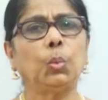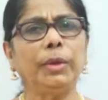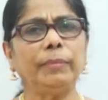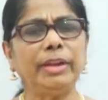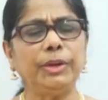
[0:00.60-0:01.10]
we
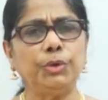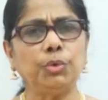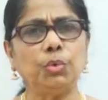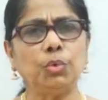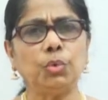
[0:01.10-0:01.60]
will
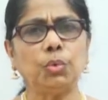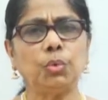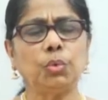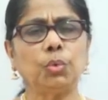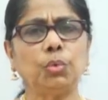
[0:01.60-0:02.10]
do
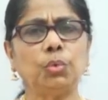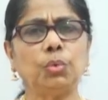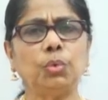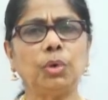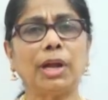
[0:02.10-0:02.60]

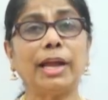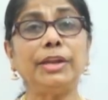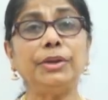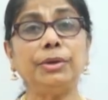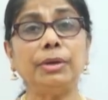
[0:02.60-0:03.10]

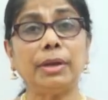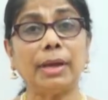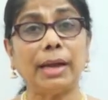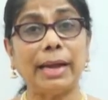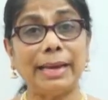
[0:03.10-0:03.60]
an,
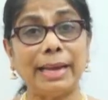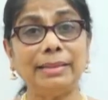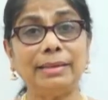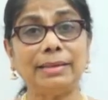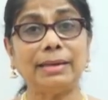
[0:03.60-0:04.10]

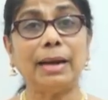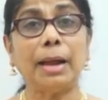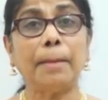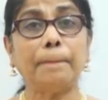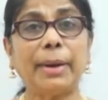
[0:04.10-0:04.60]
another
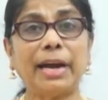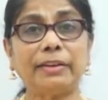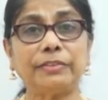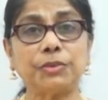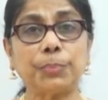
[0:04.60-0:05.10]

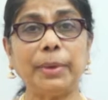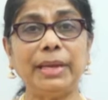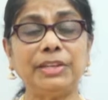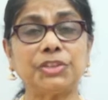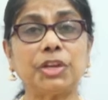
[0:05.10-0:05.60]
part of
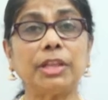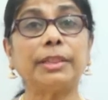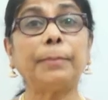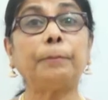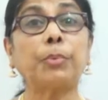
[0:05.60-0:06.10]
speech,
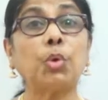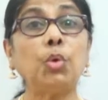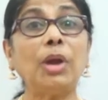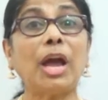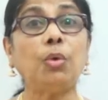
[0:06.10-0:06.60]
the
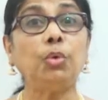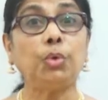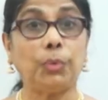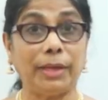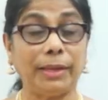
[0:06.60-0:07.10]
pronoun
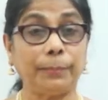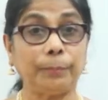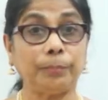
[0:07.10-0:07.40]
today.